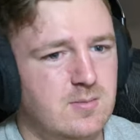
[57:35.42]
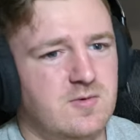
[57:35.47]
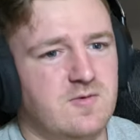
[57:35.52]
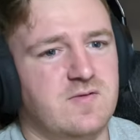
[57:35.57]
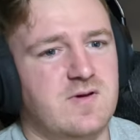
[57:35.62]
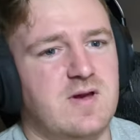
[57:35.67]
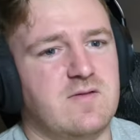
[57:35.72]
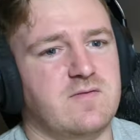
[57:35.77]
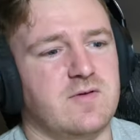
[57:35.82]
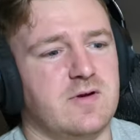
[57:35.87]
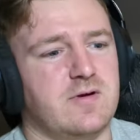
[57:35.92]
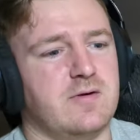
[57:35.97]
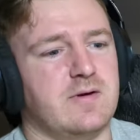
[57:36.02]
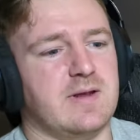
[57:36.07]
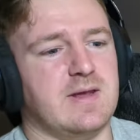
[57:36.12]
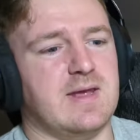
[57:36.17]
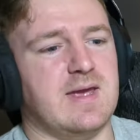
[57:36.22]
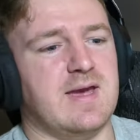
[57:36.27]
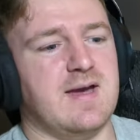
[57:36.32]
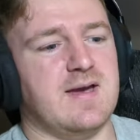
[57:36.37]
number five ran
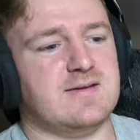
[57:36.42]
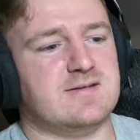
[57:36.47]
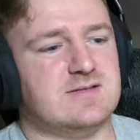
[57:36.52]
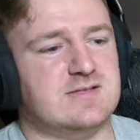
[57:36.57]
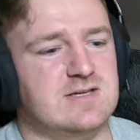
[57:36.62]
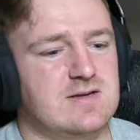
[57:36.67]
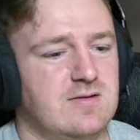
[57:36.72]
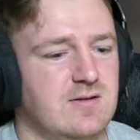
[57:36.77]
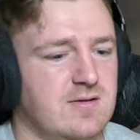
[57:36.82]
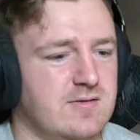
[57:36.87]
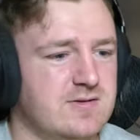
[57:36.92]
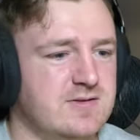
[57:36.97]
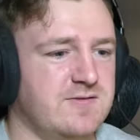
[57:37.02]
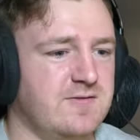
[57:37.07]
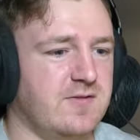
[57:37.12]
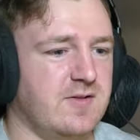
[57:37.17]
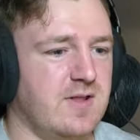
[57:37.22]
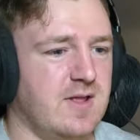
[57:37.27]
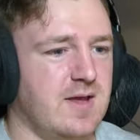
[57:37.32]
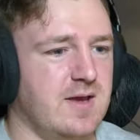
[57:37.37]
out of gas. She was
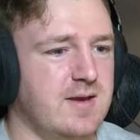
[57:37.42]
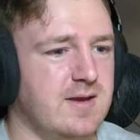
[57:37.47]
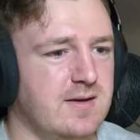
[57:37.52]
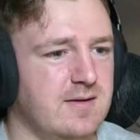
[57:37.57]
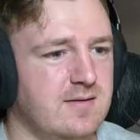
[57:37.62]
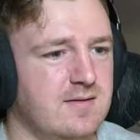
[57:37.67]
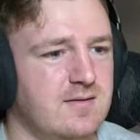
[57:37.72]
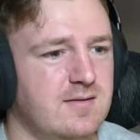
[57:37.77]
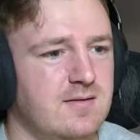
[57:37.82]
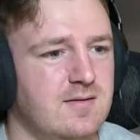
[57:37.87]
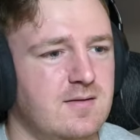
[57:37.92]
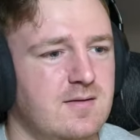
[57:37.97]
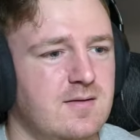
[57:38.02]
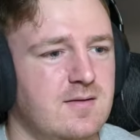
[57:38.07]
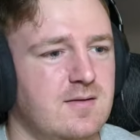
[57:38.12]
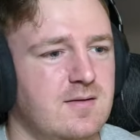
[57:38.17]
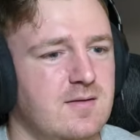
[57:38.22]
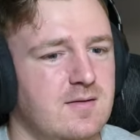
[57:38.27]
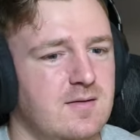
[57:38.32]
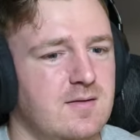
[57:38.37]
flying. About
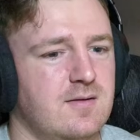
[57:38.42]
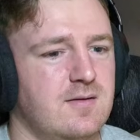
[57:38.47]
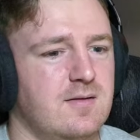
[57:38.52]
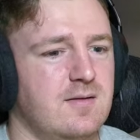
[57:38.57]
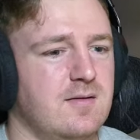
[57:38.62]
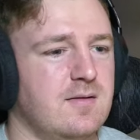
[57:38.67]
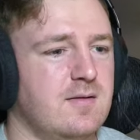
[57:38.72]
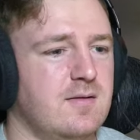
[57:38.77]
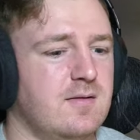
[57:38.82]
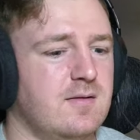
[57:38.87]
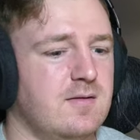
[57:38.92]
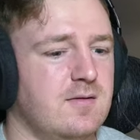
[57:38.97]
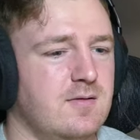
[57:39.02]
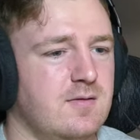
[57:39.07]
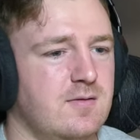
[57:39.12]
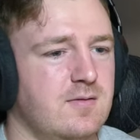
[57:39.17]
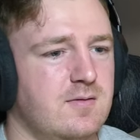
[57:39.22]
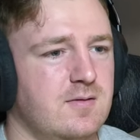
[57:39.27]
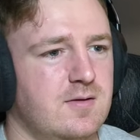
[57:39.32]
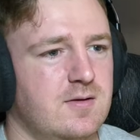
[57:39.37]
70 meters to
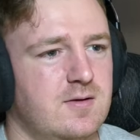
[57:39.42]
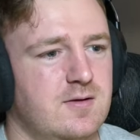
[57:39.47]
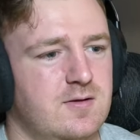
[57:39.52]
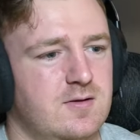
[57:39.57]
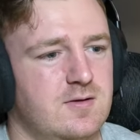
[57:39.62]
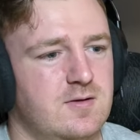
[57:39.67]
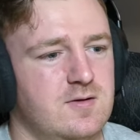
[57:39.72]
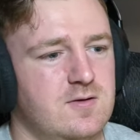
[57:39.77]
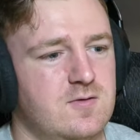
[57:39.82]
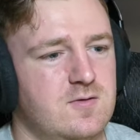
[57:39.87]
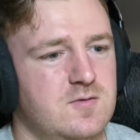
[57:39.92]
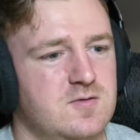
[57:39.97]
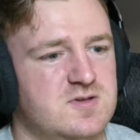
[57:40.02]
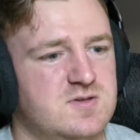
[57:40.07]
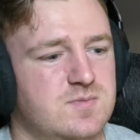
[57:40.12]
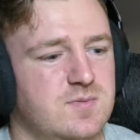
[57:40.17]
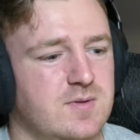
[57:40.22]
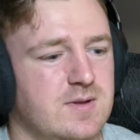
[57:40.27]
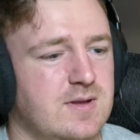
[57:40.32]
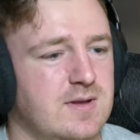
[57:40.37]
score for the Roosters.
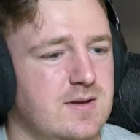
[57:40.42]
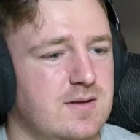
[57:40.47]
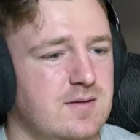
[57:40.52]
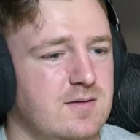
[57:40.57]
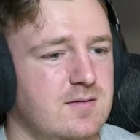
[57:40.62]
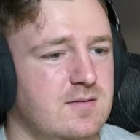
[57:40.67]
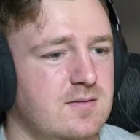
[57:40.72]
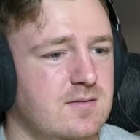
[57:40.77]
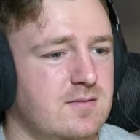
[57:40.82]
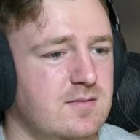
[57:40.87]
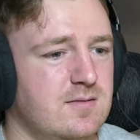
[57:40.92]
Huge play.